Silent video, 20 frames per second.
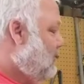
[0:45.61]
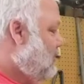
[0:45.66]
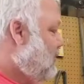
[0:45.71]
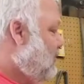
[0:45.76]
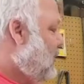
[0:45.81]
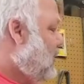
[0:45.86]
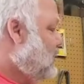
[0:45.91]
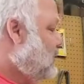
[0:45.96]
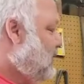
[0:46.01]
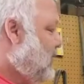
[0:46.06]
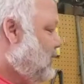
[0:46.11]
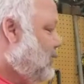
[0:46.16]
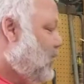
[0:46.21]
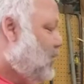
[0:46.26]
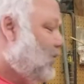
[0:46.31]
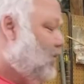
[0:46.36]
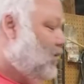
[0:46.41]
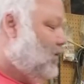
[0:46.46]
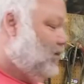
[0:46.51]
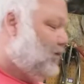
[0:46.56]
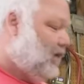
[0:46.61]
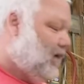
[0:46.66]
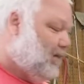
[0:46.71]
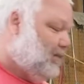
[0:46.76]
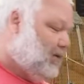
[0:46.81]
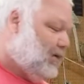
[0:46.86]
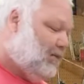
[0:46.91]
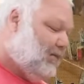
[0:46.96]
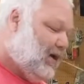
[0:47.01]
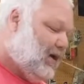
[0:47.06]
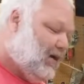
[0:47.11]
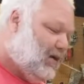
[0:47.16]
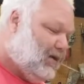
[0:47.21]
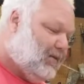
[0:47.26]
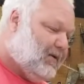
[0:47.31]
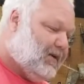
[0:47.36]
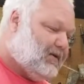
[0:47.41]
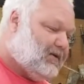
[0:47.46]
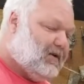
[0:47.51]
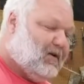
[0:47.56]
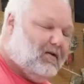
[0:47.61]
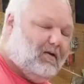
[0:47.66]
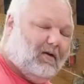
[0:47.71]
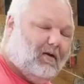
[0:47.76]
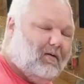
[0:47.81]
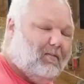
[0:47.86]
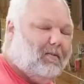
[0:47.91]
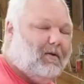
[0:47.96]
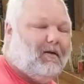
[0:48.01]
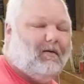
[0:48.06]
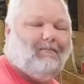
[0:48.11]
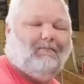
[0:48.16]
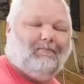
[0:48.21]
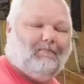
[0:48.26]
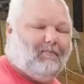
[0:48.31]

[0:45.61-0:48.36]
Most people will want them to be a little bit sturdier, but